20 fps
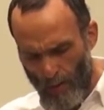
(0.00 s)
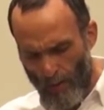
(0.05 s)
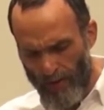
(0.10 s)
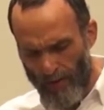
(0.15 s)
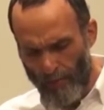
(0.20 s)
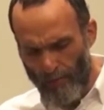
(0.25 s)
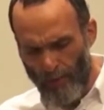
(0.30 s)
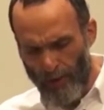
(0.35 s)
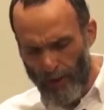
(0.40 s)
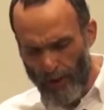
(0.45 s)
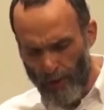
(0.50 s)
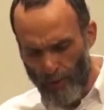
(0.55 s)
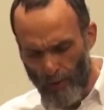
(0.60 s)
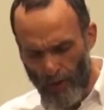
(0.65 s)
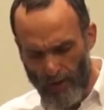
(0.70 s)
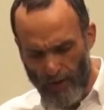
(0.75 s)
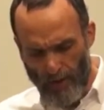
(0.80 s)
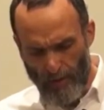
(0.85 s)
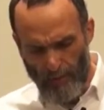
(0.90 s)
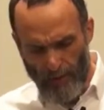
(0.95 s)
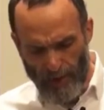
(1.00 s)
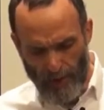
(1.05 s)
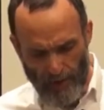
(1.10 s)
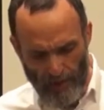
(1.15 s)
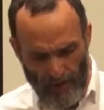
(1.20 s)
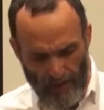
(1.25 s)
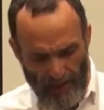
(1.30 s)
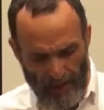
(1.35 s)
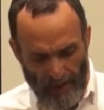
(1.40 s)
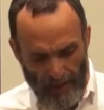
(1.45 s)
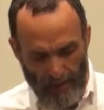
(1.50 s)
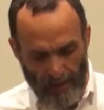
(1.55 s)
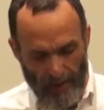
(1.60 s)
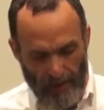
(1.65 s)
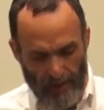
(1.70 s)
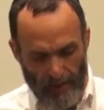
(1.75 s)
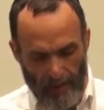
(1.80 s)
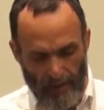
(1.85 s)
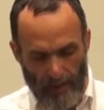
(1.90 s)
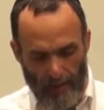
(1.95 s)
British Royal Commission on
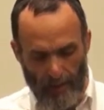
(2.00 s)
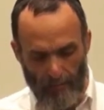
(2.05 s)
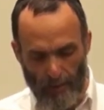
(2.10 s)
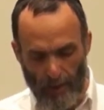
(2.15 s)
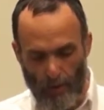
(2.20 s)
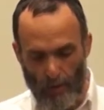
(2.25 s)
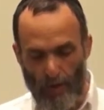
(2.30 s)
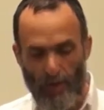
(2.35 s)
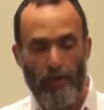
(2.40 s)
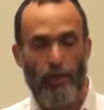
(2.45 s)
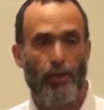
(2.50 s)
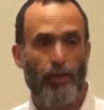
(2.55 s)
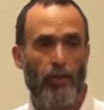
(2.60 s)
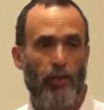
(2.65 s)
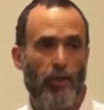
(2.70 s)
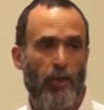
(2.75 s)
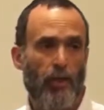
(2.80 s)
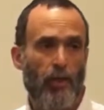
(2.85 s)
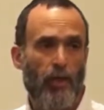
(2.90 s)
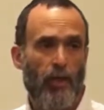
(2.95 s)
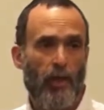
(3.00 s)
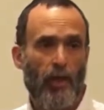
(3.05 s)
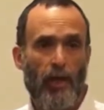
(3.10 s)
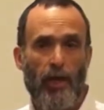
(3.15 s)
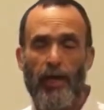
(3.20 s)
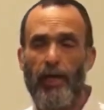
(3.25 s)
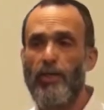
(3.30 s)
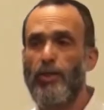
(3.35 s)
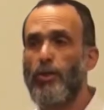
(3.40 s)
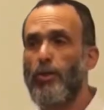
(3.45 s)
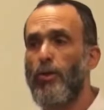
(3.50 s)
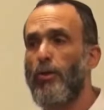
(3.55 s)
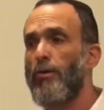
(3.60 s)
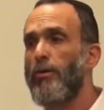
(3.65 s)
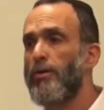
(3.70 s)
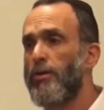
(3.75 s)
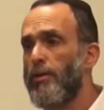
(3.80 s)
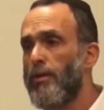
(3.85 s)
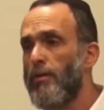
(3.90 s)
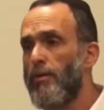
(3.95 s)
Alien Immigration asked
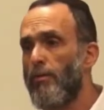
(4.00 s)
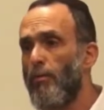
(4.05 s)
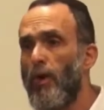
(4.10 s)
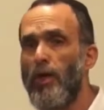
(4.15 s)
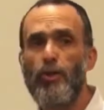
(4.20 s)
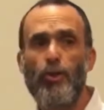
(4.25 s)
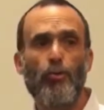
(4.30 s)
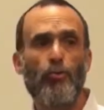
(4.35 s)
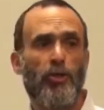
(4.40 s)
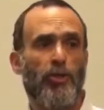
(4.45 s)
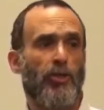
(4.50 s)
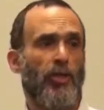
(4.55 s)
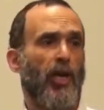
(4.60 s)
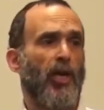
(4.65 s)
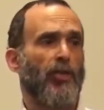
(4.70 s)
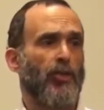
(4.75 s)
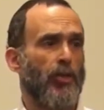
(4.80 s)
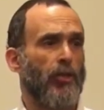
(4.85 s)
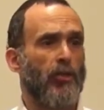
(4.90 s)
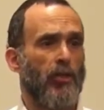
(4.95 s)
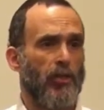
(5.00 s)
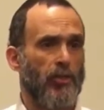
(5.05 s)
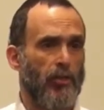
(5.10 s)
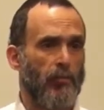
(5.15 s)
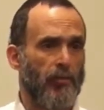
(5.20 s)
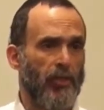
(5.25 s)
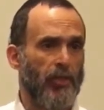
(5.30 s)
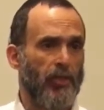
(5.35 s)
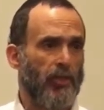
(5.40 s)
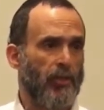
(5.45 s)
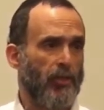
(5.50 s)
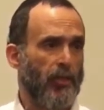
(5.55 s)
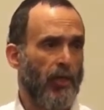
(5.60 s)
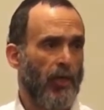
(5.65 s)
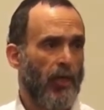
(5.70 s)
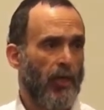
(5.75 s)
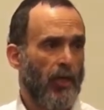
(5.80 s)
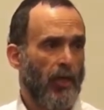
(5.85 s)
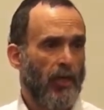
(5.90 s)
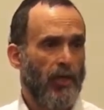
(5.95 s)
Herzl what Jewish nationalism is,
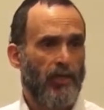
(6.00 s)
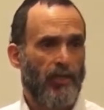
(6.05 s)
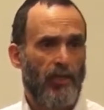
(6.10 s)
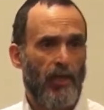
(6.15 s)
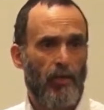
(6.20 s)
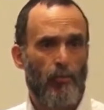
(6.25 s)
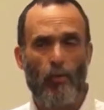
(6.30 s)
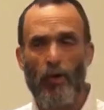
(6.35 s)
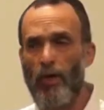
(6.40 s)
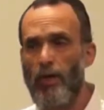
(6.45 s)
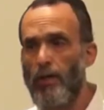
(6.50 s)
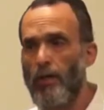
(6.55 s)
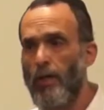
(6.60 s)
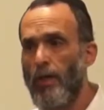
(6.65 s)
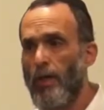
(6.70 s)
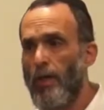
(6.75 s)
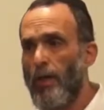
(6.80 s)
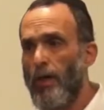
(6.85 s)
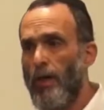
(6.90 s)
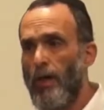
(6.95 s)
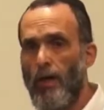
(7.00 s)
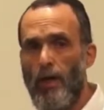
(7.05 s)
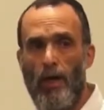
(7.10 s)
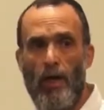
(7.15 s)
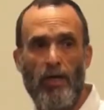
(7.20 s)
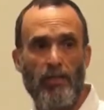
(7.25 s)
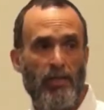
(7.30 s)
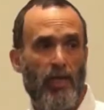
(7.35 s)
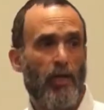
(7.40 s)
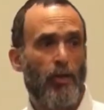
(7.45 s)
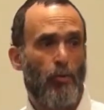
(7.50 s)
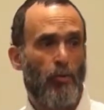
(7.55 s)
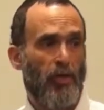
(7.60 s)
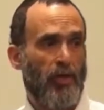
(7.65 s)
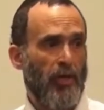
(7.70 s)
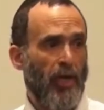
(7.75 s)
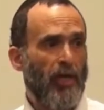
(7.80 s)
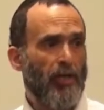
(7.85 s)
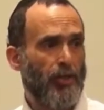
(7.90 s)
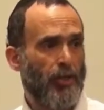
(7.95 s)
he said, well, I'll tell you
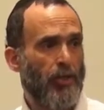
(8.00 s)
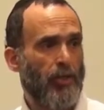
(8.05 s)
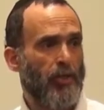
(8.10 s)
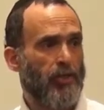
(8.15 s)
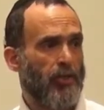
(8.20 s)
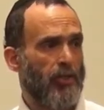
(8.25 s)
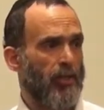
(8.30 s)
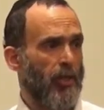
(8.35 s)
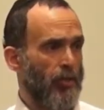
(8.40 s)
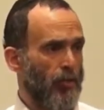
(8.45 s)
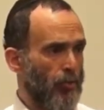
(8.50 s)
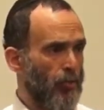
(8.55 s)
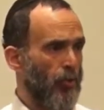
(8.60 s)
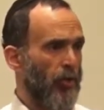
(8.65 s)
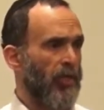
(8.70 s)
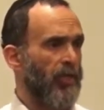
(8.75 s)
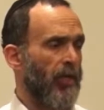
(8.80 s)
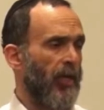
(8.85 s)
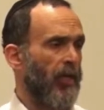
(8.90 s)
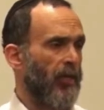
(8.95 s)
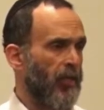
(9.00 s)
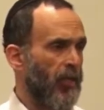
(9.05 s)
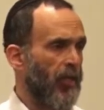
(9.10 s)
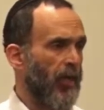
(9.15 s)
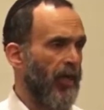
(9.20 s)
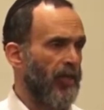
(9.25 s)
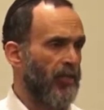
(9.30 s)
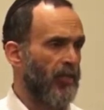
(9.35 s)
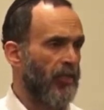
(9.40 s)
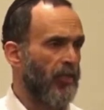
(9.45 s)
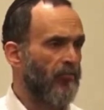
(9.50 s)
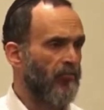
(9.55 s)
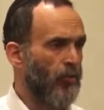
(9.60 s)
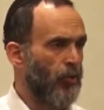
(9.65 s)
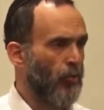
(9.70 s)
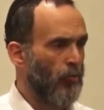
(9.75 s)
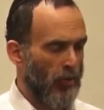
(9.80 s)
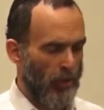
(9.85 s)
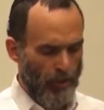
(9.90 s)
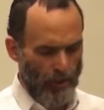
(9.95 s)
what a nation is, and then you add the adjective
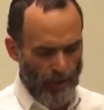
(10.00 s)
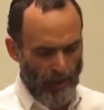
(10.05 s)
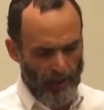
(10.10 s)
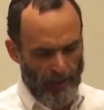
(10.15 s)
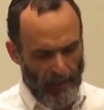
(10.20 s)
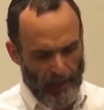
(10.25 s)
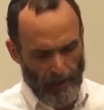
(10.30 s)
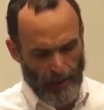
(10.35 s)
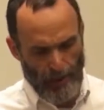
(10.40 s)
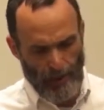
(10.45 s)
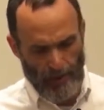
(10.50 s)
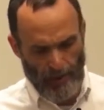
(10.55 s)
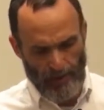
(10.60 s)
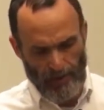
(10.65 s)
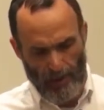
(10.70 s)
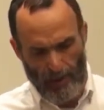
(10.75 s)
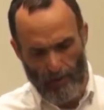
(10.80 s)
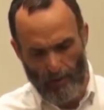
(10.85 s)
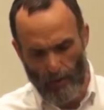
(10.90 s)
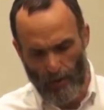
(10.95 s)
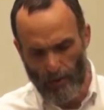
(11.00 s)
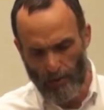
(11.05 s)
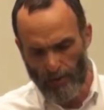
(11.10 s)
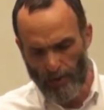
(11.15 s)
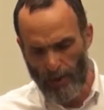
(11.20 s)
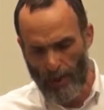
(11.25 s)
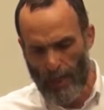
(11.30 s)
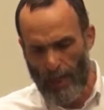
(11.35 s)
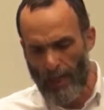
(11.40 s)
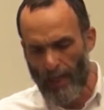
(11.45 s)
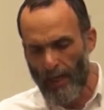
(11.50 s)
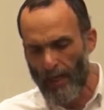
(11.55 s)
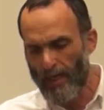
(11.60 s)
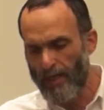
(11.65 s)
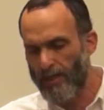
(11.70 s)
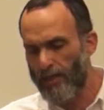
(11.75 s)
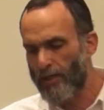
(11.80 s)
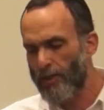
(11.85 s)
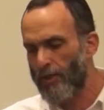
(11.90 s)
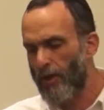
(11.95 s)
Jewish. A nation is, I quote, a
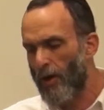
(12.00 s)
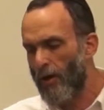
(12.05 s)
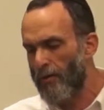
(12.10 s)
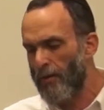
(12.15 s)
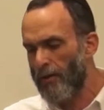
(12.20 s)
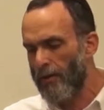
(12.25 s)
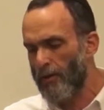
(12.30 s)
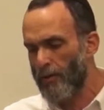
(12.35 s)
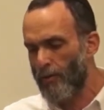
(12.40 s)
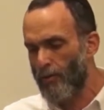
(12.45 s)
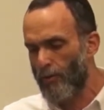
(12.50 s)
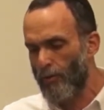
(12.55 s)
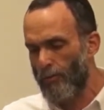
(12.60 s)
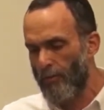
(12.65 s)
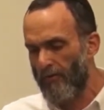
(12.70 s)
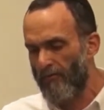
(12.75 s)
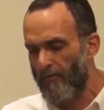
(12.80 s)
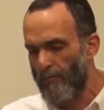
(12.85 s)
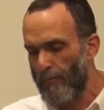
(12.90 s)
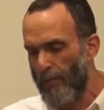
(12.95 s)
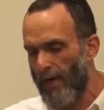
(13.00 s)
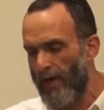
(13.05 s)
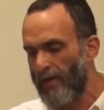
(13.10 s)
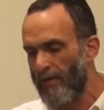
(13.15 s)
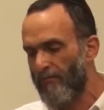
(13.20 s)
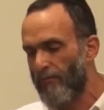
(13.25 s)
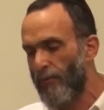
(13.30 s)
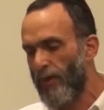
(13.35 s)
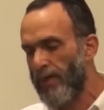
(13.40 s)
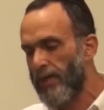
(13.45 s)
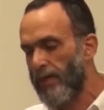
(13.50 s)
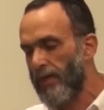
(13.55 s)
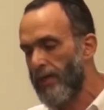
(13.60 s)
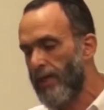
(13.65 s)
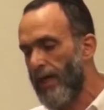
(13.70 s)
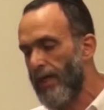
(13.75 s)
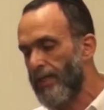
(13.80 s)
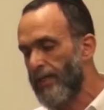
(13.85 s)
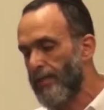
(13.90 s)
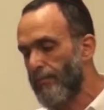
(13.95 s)
historical group of men of
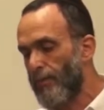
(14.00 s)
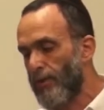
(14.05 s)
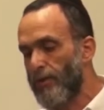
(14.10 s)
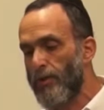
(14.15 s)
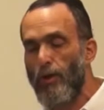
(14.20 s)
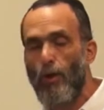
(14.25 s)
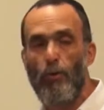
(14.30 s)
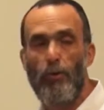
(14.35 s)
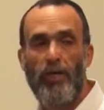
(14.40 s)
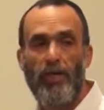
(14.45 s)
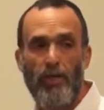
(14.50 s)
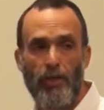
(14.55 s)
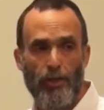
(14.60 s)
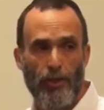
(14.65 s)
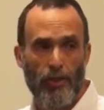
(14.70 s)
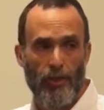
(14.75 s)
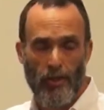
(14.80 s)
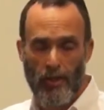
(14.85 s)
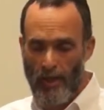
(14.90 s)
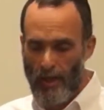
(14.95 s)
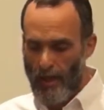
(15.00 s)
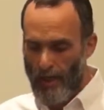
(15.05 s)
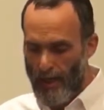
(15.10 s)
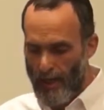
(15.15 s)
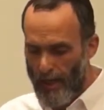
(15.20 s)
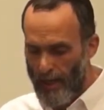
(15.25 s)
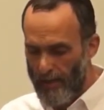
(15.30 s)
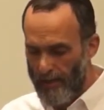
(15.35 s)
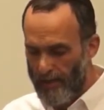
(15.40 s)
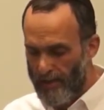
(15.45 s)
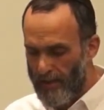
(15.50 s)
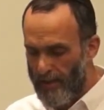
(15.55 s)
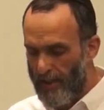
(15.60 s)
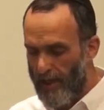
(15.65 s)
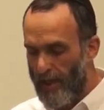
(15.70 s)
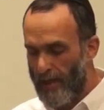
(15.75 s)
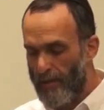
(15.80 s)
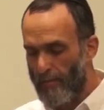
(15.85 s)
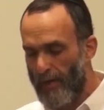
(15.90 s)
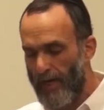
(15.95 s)
recognizable cohesion held
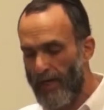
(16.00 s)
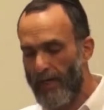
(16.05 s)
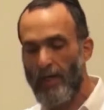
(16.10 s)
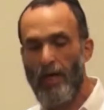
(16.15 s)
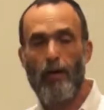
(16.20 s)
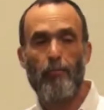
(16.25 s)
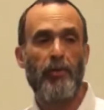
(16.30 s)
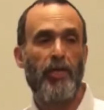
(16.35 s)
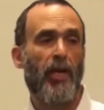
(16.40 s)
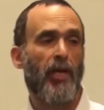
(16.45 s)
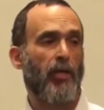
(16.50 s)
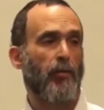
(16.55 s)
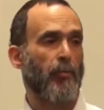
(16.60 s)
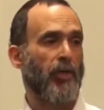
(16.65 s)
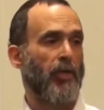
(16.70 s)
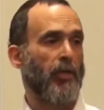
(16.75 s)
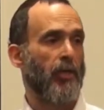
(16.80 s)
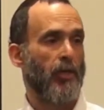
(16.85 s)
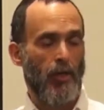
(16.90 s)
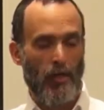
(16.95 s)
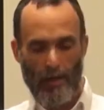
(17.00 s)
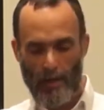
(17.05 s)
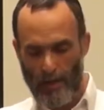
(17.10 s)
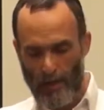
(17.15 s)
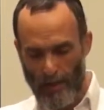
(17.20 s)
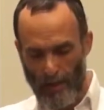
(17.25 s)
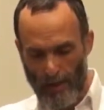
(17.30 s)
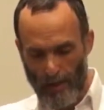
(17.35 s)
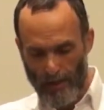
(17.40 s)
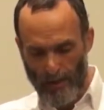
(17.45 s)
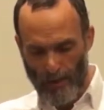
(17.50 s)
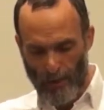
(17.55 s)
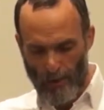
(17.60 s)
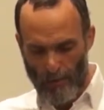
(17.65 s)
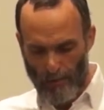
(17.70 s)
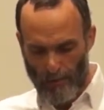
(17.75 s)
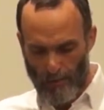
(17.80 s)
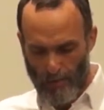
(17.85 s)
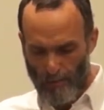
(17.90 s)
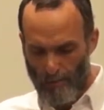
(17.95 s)
together by a common enemy.
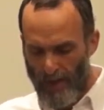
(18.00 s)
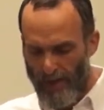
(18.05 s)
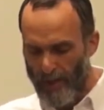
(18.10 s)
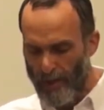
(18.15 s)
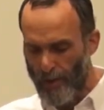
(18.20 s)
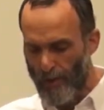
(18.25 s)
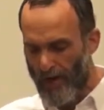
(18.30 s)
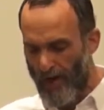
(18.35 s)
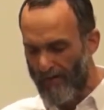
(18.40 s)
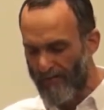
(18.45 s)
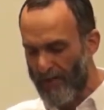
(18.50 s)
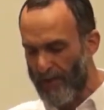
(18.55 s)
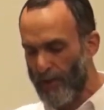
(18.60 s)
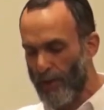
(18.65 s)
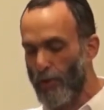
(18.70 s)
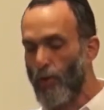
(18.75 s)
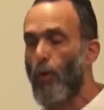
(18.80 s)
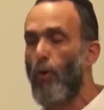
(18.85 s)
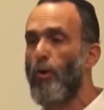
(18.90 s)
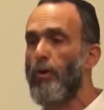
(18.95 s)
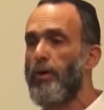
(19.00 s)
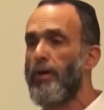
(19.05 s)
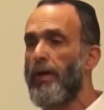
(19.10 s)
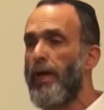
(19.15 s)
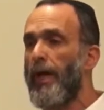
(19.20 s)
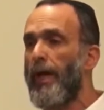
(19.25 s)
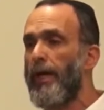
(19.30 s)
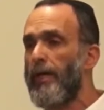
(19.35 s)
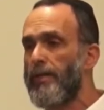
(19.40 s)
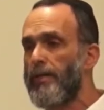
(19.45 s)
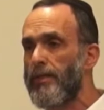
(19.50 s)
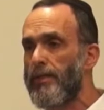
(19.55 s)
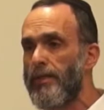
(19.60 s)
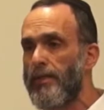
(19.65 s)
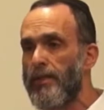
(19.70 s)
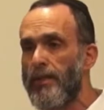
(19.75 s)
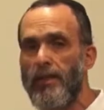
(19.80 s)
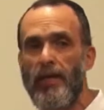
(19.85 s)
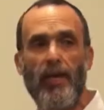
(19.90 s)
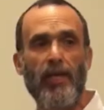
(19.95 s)
So Major Evans Gordon
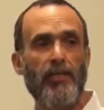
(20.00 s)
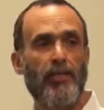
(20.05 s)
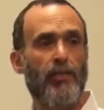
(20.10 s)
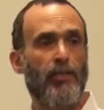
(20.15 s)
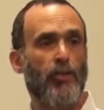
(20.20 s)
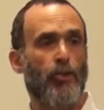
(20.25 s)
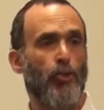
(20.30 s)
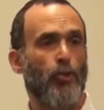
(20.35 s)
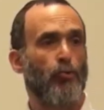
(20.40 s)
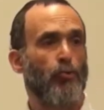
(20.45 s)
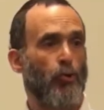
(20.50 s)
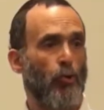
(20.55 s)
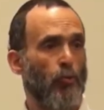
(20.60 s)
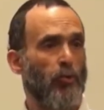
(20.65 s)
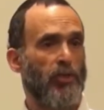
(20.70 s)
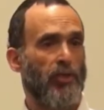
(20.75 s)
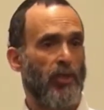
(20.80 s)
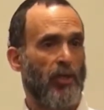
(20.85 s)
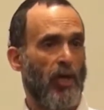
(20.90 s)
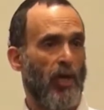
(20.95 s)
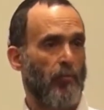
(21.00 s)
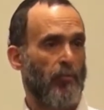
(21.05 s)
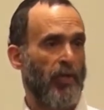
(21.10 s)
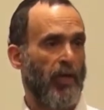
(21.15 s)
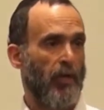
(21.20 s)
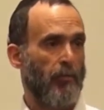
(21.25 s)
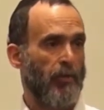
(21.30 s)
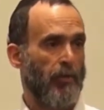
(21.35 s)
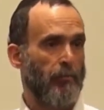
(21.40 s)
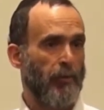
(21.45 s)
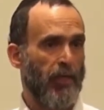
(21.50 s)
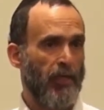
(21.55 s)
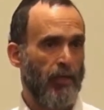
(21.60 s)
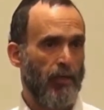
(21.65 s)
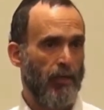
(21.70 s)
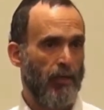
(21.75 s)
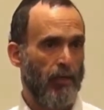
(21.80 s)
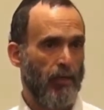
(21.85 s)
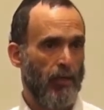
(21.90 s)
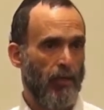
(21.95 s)
asked, in the case of the Jews, who is the common enemy?
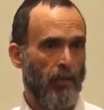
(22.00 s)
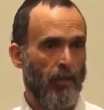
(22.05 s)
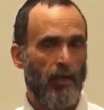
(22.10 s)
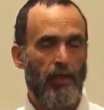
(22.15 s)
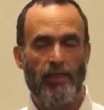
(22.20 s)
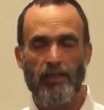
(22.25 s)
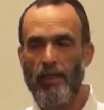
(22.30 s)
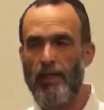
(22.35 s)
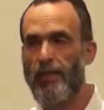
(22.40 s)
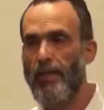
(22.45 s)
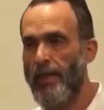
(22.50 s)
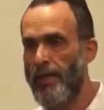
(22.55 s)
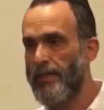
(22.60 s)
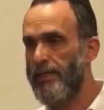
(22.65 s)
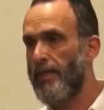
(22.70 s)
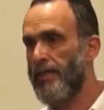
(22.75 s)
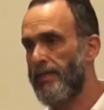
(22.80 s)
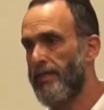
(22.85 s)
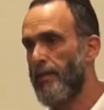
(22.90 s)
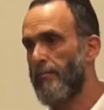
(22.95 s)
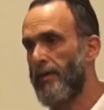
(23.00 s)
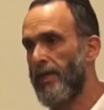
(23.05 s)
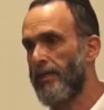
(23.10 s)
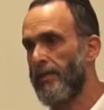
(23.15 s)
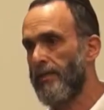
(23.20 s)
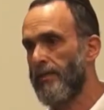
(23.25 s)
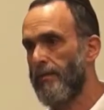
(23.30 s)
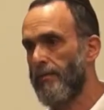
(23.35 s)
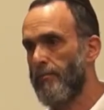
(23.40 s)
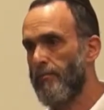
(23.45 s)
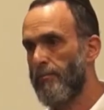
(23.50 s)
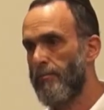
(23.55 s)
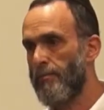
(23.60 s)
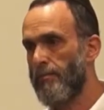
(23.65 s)
He said the anti-Semite.